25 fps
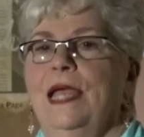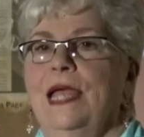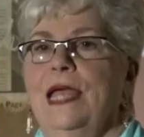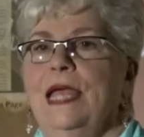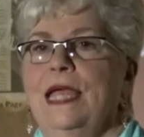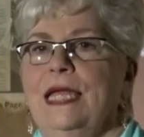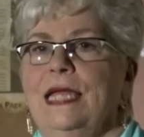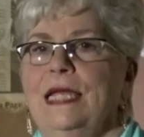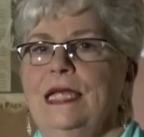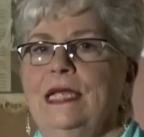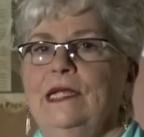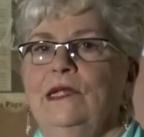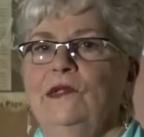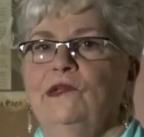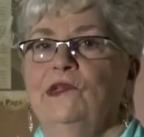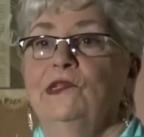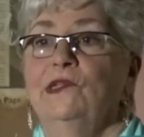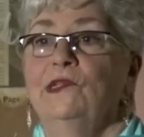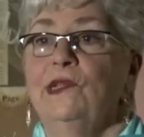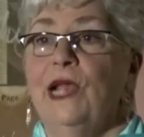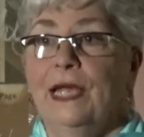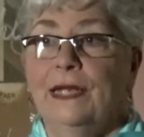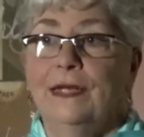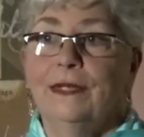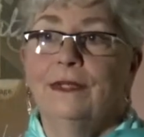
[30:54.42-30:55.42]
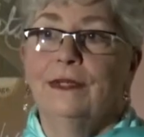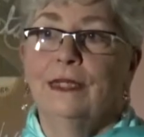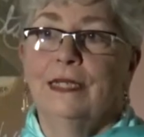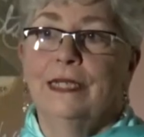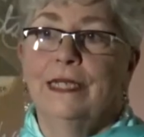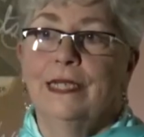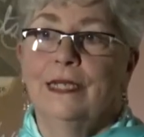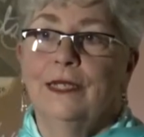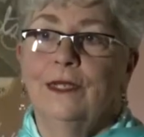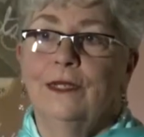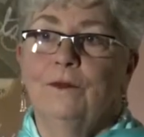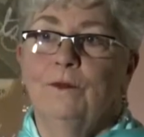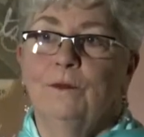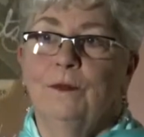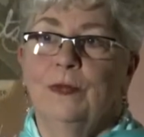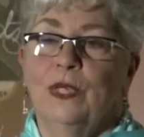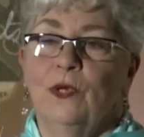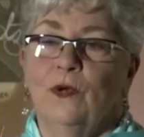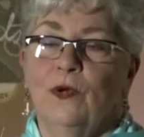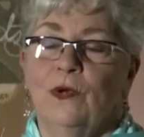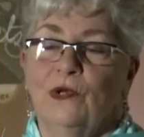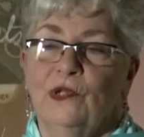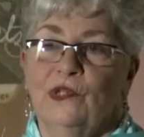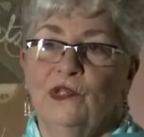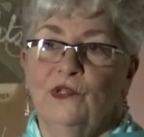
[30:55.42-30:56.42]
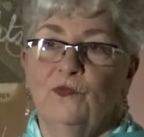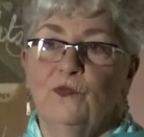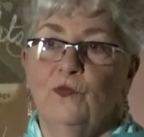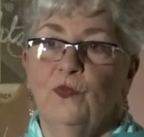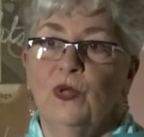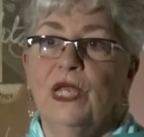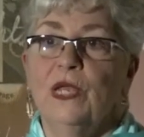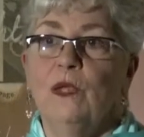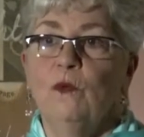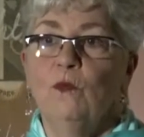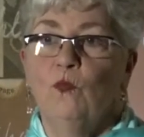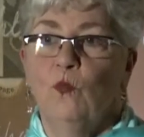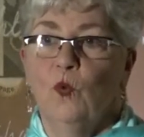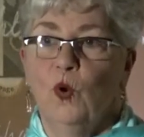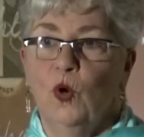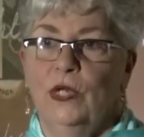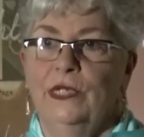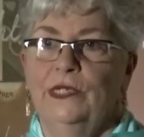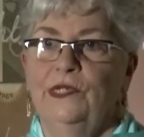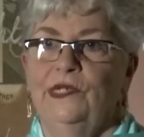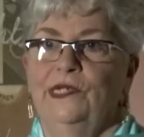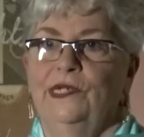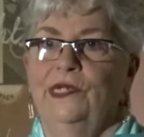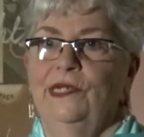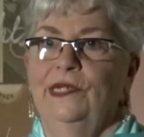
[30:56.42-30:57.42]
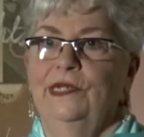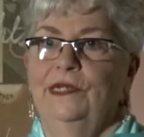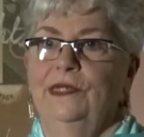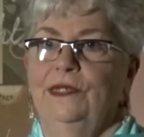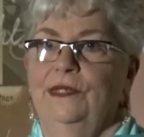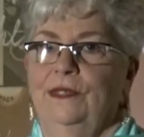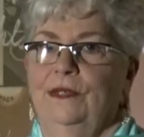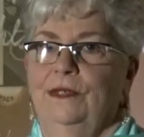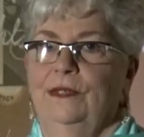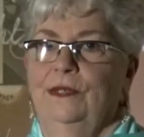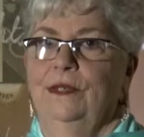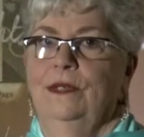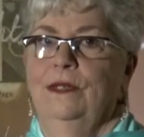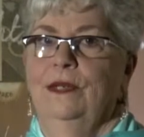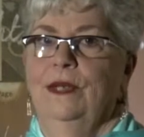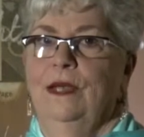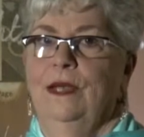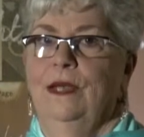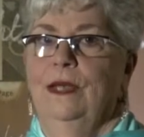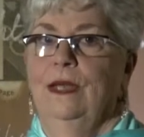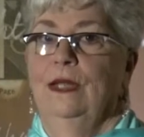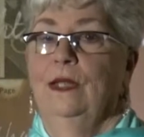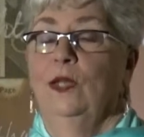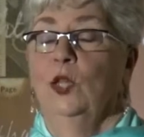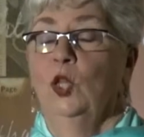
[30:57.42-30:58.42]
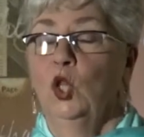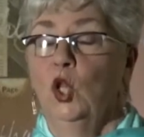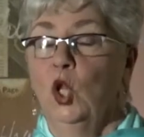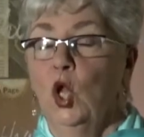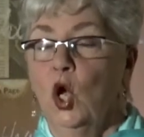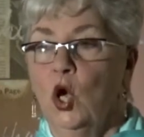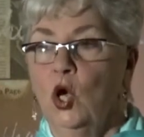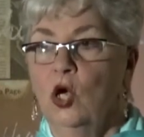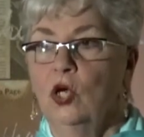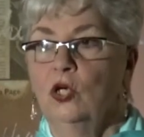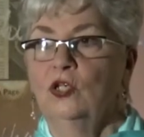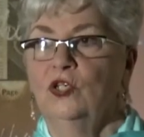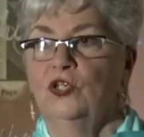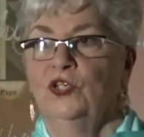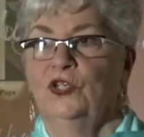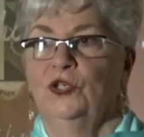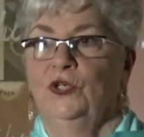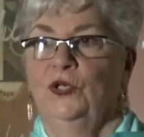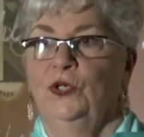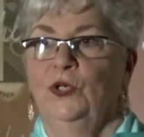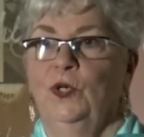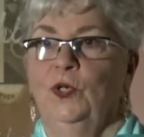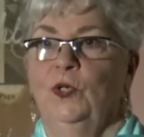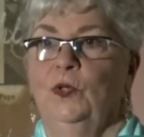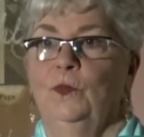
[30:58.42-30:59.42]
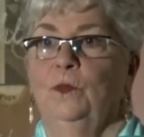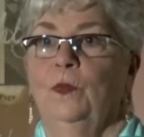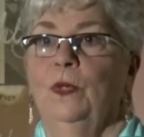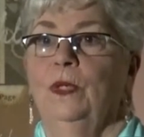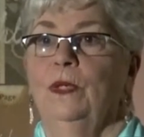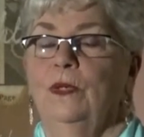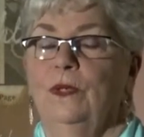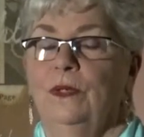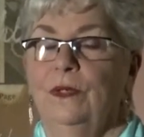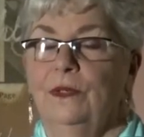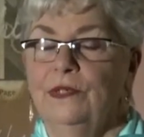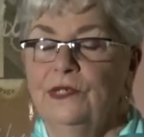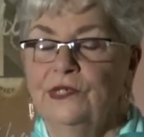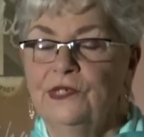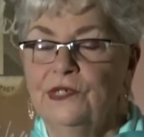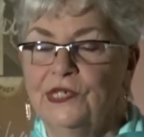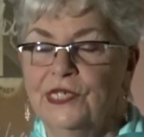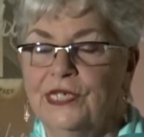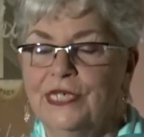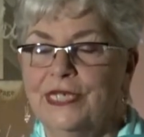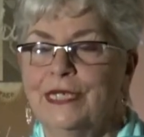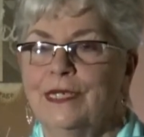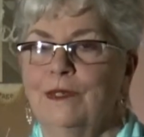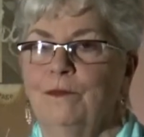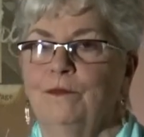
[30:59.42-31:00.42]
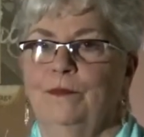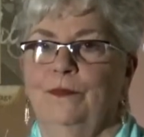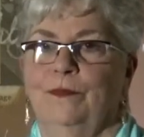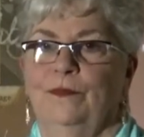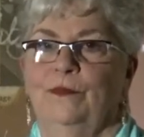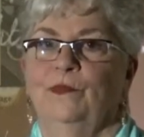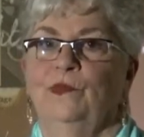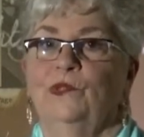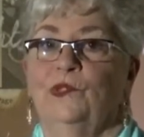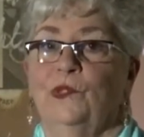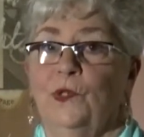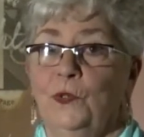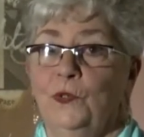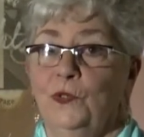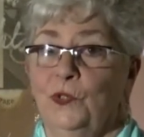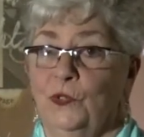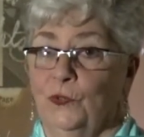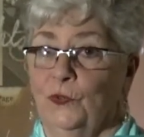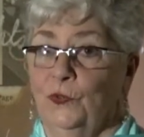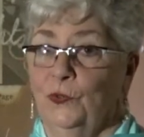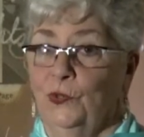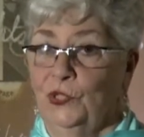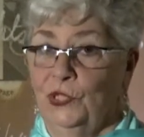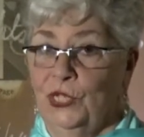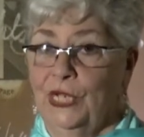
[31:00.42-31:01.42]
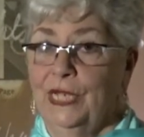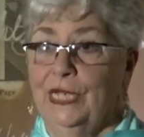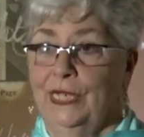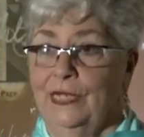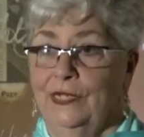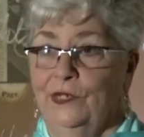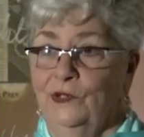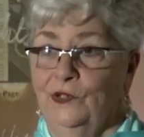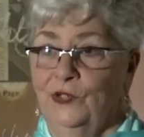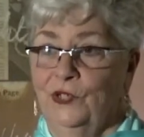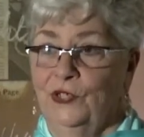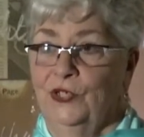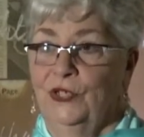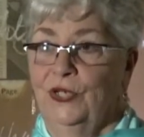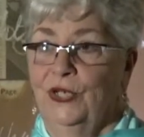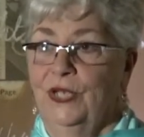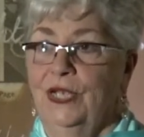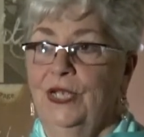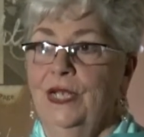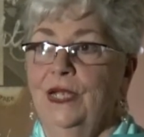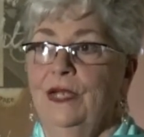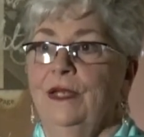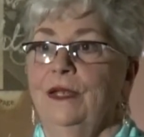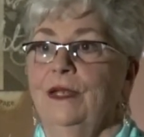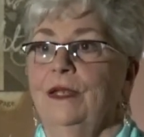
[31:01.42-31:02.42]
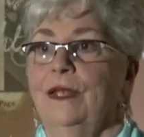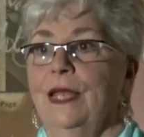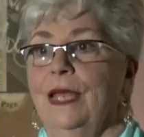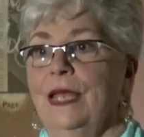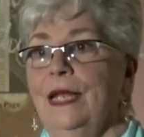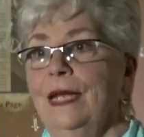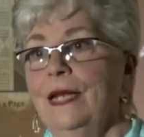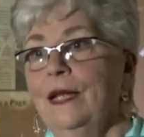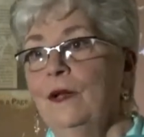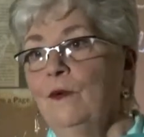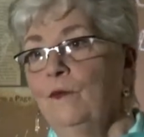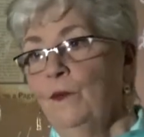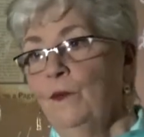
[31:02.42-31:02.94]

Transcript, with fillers: And secondly, because we wanted uh, long term, deep social change, getting